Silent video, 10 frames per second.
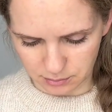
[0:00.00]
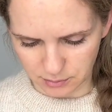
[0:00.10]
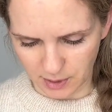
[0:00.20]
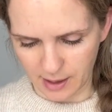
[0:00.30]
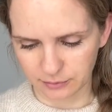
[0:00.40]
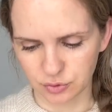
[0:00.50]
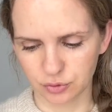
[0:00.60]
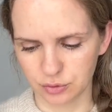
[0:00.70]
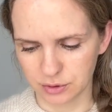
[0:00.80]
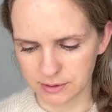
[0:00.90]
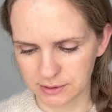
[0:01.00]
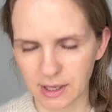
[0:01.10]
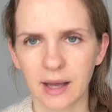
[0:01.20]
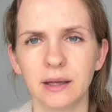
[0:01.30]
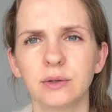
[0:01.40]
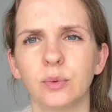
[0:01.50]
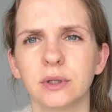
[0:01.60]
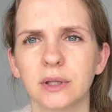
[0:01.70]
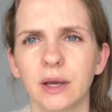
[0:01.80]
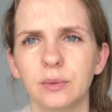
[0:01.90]
have to decide
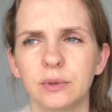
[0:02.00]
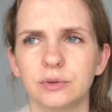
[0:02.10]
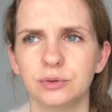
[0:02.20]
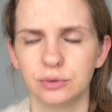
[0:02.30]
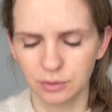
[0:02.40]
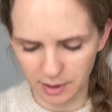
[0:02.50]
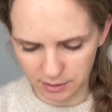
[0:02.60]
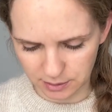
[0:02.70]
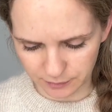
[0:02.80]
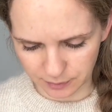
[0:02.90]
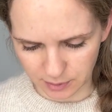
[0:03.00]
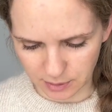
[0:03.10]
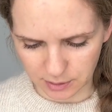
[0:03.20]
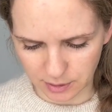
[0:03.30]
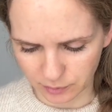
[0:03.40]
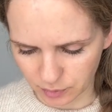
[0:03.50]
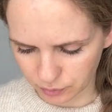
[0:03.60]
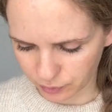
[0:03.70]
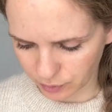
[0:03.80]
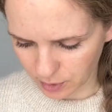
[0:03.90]
what I will do. I definitely
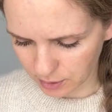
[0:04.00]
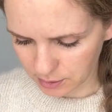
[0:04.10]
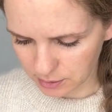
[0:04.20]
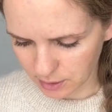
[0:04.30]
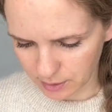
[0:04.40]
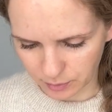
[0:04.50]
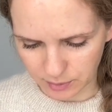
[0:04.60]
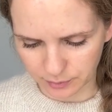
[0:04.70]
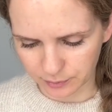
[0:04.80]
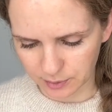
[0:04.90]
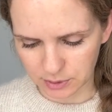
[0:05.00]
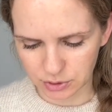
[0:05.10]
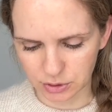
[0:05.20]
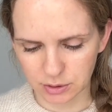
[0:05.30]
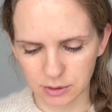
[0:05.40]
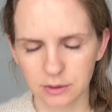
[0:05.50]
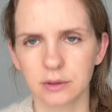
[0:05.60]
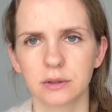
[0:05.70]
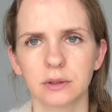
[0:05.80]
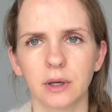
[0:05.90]
won't frog it. I will finish it,
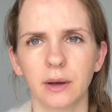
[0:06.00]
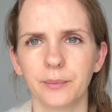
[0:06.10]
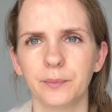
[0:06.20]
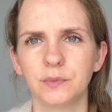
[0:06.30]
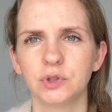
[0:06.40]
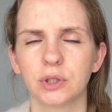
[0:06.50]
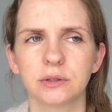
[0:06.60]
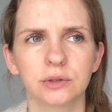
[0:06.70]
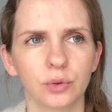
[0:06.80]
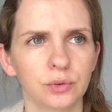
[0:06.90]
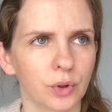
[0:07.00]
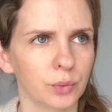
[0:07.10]
just don't know